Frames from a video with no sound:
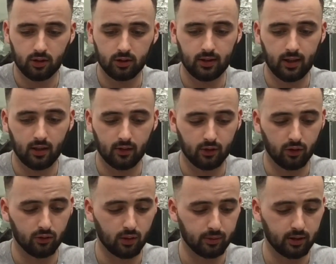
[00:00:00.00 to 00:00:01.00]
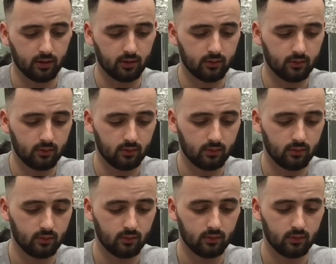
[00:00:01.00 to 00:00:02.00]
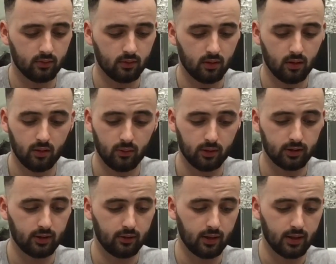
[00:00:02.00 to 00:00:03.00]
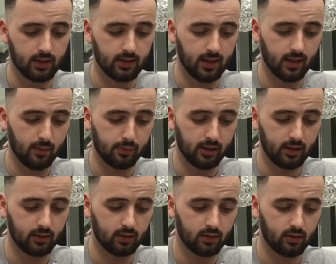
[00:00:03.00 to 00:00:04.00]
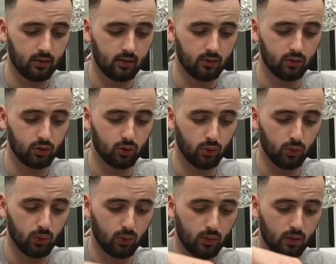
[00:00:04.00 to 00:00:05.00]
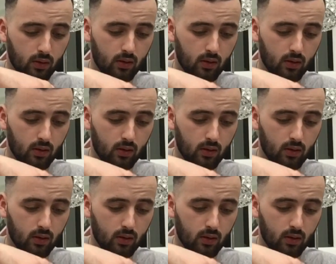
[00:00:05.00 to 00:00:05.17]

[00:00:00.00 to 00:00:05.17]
just tight enough to hold the blade. We still need to set the blades, so